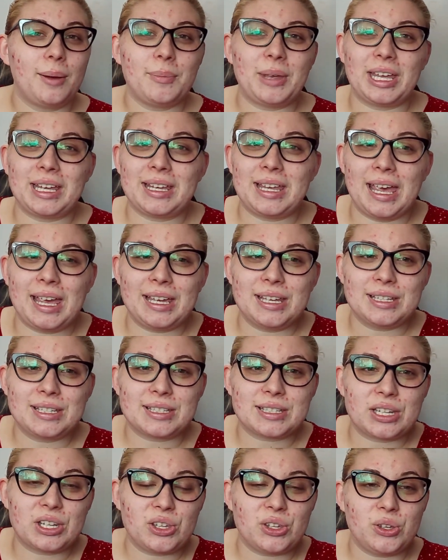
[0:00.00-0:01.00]
in
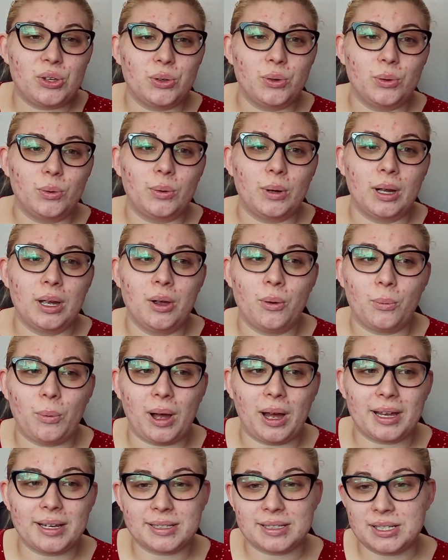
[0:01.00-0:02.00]
case you
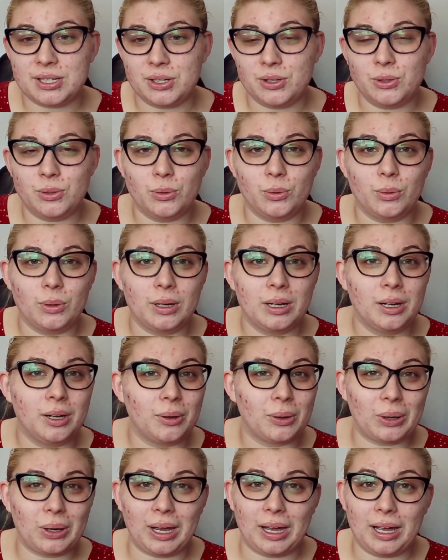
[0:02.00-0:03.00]
want to
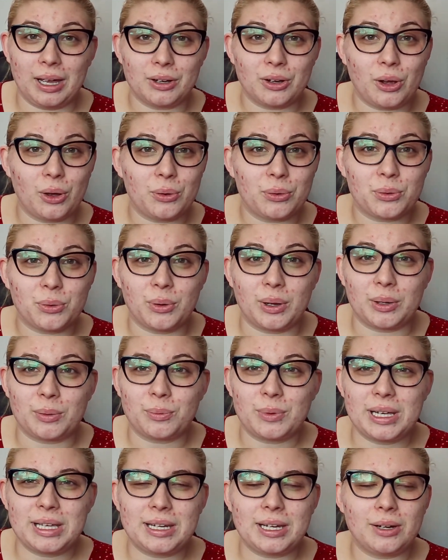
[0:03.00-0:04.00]
go through and
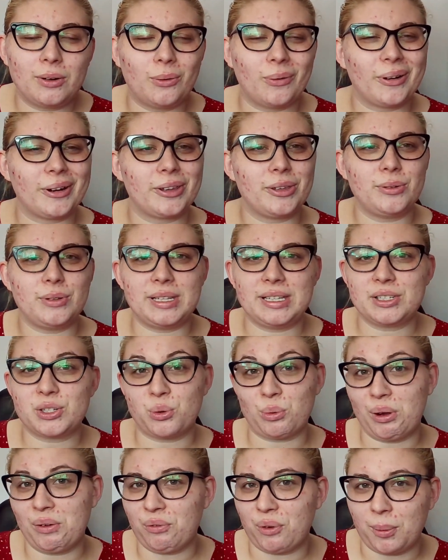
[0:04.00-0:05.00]
read it, or you need
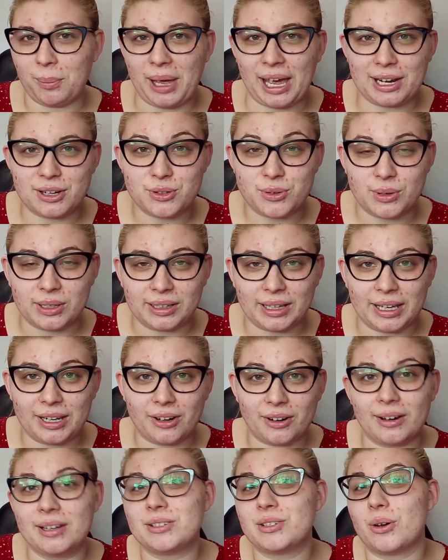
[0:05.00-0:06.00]
to refer back to it
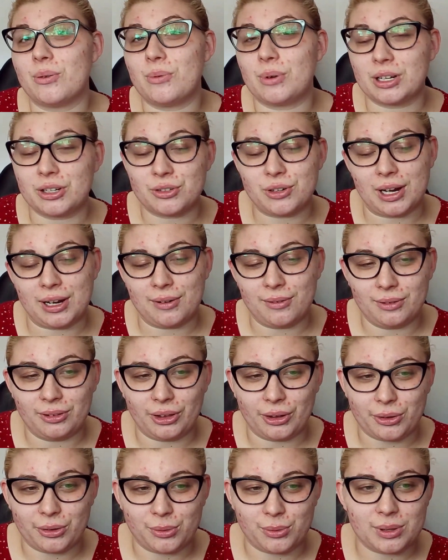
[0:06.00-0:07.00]
later and don't want to try to
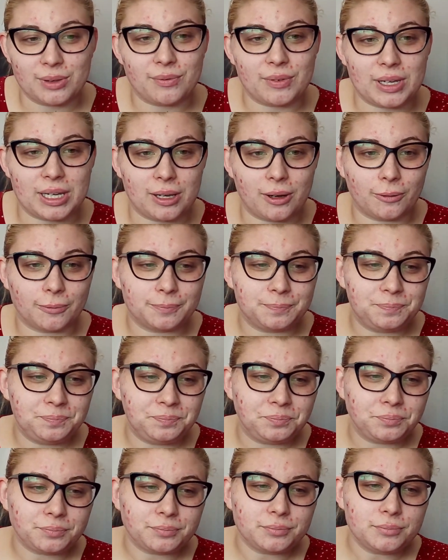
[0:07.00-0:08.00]
look through the video.
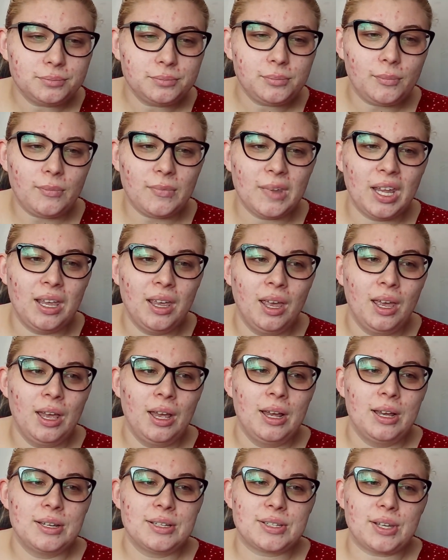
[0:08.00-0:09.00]

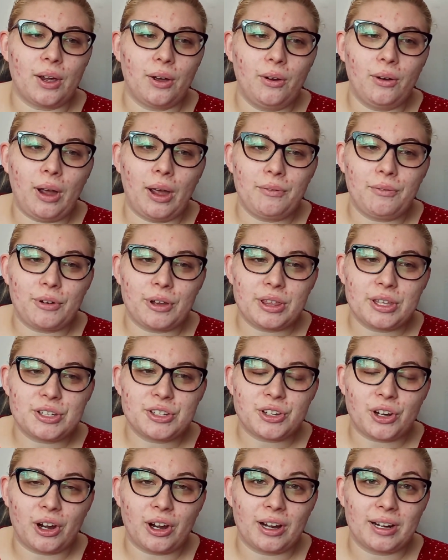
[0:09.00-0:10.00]
So for the
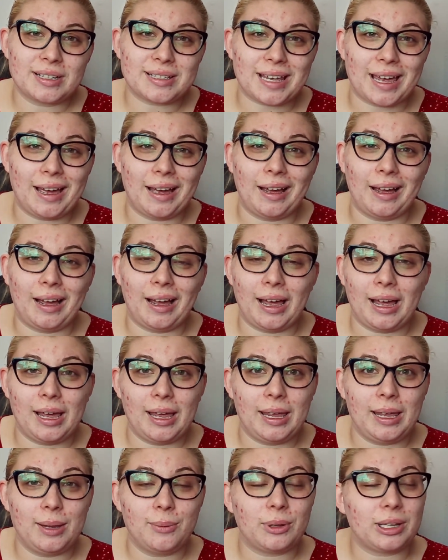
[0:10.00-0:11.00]
shirt,
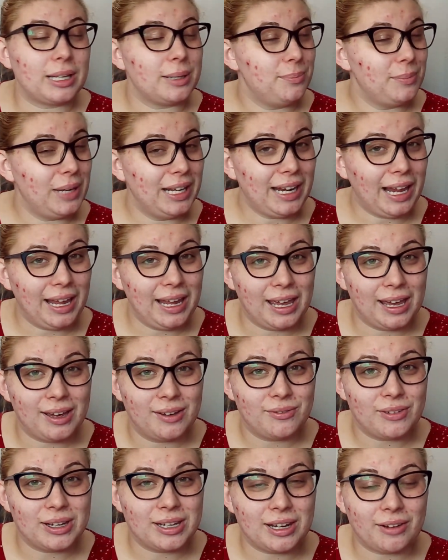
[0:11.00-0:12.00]
I will admit I
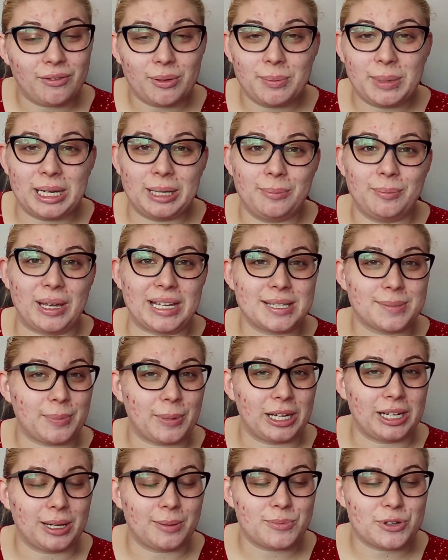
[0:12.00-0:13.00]
have never made a men's
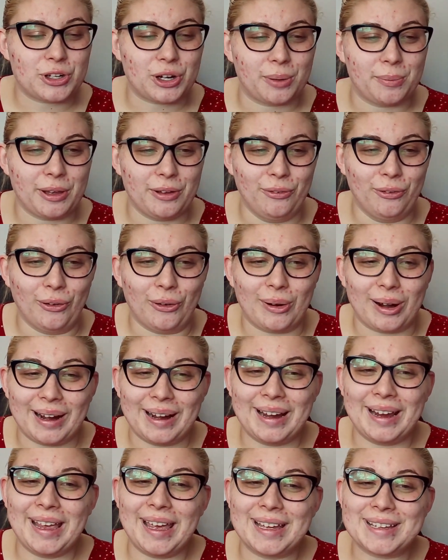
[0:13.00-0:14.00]
button-up shirt
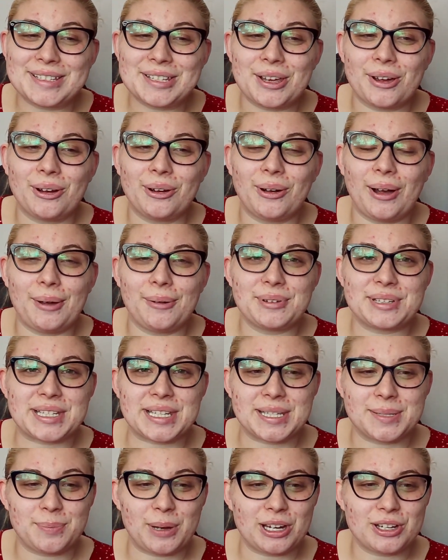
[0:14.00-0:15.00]
before, and so I was
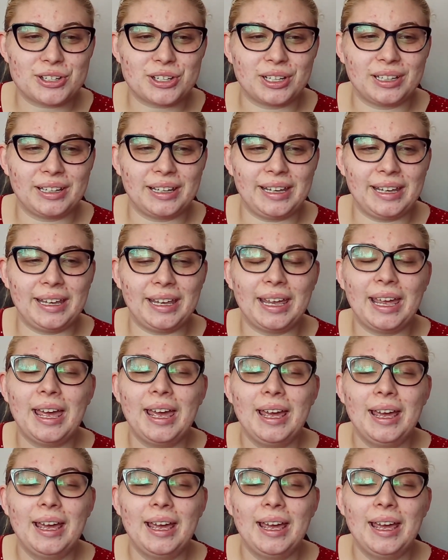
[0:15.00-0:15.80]
especially